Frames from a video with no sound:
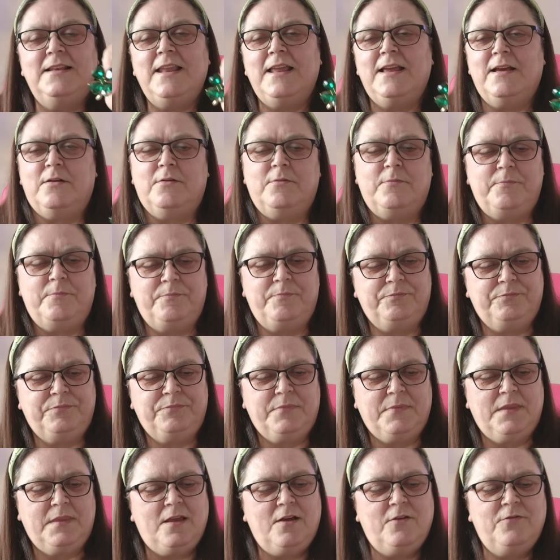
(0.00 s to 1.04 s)
Now,
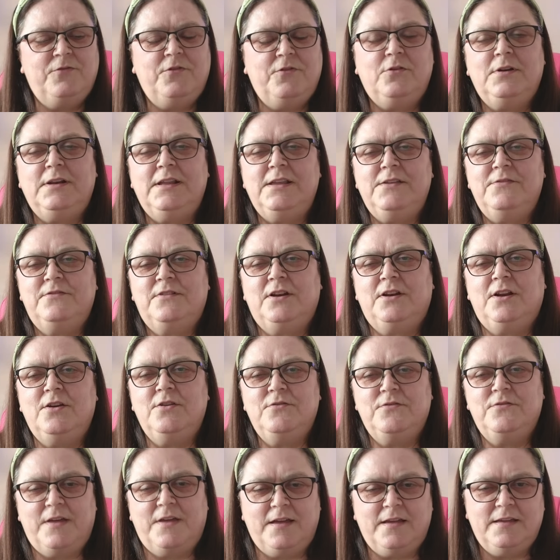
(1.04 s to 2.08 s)
a four-leaf
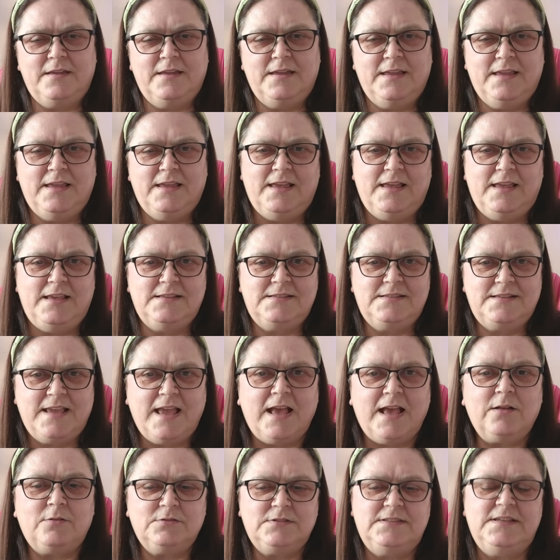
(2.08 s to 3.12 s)
clover is
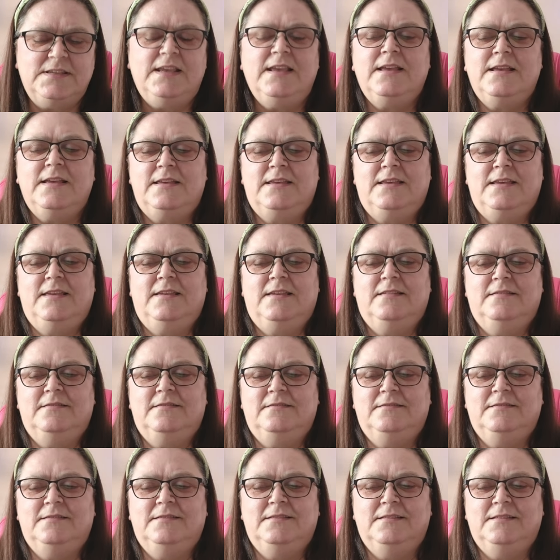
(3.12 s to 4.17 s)
Celtic,
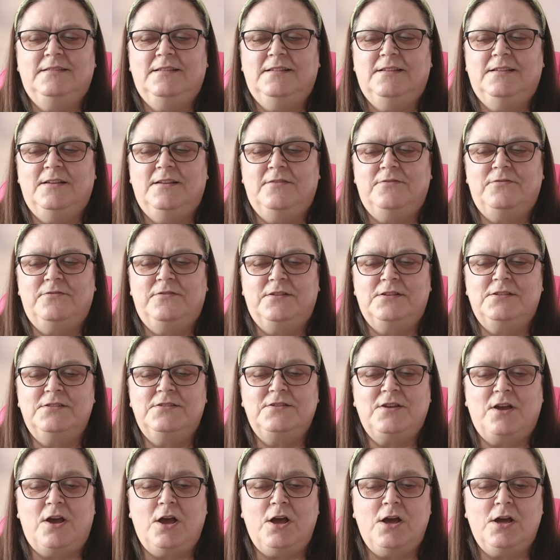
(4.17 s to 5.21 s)
for a
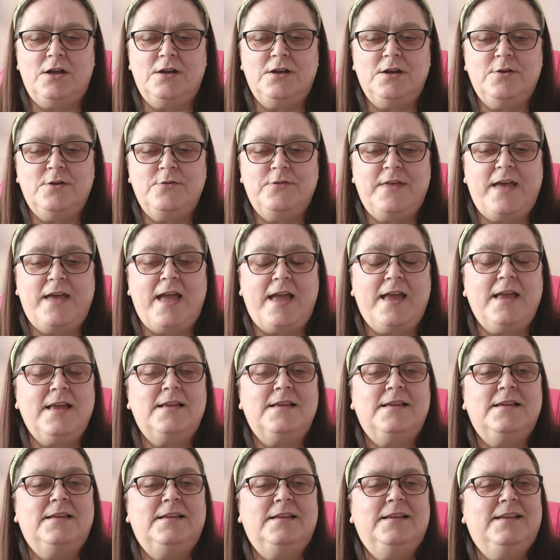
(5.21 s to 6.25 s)
start. I know
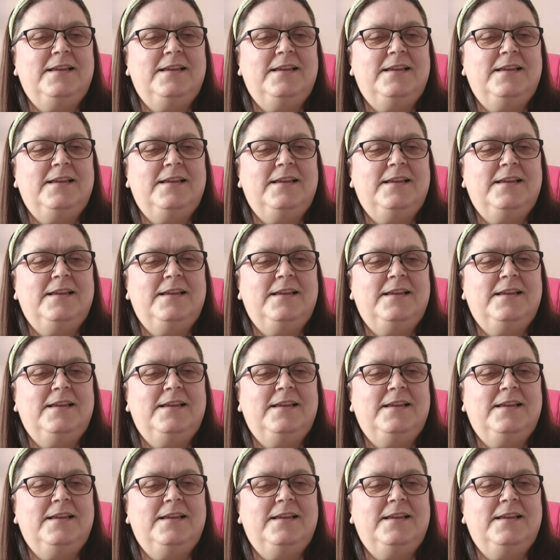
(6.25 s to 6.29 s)
that.